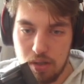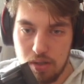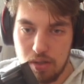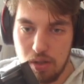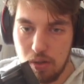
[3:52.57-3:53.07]
And
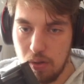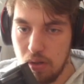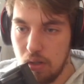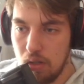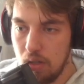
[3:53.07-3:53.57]
so
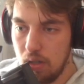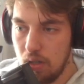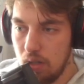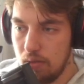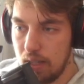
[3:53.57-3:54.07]

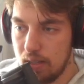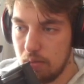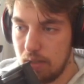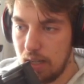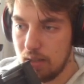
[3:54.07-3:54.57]
if you get
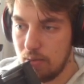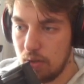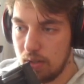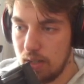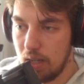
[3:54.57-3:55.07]
some text, for
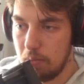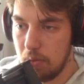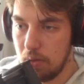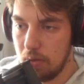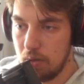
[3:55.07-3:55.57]

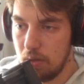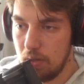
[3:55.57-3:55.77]
example,